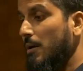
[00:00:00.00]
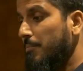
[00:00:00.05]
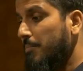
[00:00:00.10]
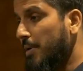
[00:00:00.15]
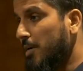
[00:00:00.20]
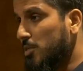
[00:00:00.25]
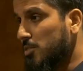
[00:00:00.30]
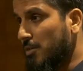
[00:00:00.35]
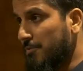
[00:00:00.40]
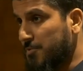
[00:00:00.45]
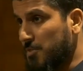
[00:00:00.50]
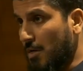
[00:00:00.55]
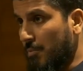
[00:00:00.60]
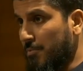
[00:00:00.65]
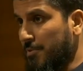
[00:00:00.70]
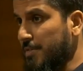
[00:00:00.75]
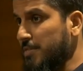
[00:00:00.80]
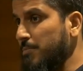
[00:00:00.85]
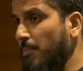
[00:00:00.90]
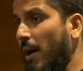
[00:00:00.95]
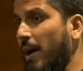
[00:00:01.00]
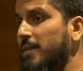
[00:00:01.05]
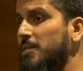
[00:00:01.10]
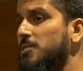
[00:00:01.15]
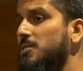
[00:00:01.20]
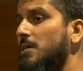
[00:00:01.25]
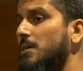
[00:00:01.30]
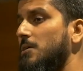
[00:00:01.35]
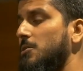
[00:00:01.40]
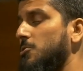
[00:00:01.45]
Because of some of these
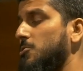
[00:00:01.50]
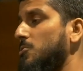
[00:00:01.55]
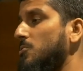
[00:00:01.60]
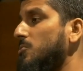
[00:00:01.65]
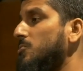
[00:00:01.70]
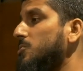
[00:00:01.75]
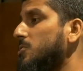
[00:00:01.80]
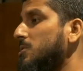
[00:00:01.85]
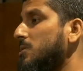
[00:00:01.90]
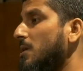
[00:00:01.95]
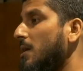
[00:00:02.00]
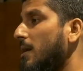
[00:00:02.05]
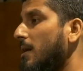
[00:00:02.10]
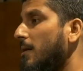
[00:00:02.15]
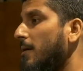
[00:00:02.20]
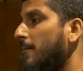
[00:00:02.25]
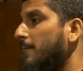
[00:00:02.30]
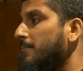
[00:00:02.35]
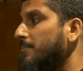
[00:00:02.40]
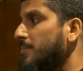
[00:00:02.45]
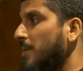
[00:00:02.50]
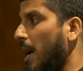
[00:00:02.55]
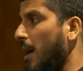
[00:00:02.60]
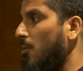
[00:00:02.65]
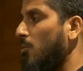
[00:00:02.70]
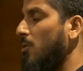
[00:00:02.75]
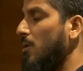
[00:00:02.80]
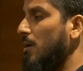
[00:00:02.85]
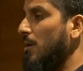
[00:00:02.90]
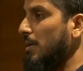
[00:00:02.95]
mindset issues,
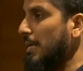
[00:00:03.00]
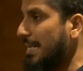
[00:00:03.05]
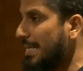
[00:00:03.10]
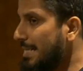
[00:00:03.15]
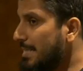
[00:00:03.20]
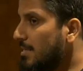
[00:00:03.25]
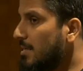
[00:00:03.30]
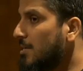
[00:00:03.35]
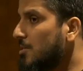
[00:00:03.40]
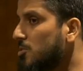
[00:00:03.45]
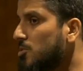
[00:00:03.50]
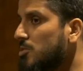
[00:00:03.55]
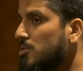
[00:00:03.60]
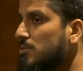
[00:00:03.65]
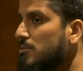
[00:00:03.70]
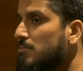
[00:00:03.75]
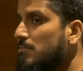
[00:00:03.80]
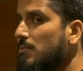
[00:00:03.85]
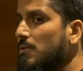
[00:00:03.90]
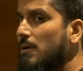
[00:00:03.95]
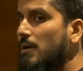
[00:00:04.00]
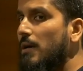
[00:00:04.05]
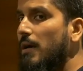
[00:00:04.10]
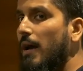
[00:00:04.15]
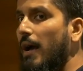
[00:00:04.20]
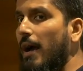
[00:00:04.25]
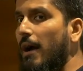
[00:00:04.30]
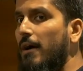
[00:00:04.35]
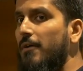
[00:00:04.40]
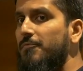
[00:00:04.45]
our leaders
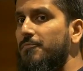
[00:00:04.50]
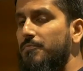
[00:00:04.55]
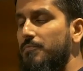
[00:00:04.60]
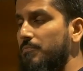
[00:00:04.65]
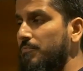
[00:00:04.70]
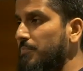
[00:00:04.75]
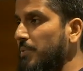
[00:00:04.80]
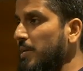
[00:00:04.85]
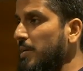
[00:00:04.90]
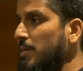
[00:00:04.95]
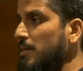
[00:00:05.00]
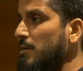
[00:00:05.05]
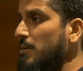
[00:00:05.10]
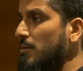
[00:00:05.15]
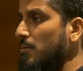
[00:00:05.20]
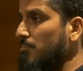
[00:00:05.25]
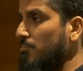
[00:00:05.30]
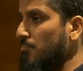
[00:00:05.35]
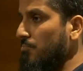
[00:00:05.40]
have been